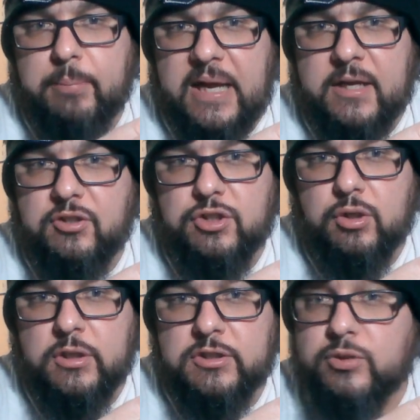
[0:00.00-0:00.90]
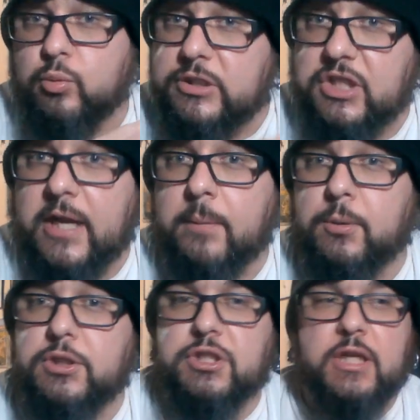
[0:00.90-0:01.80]
back of the trunks, which I
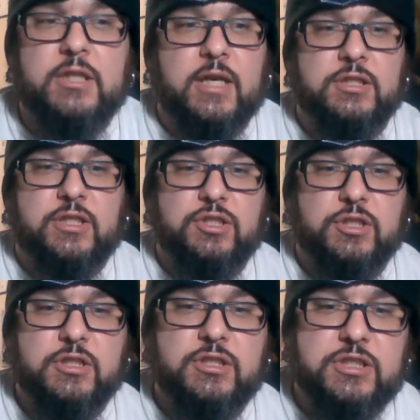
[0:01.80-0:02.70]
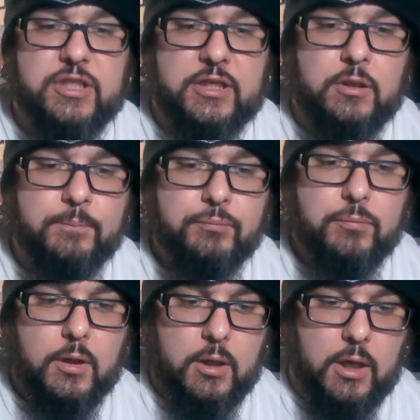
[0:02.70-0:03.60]
appreciate that attention to detail.
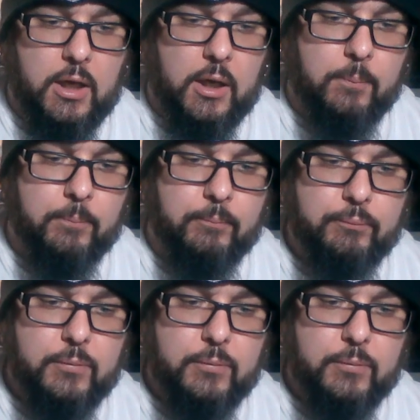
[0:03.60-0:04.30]
I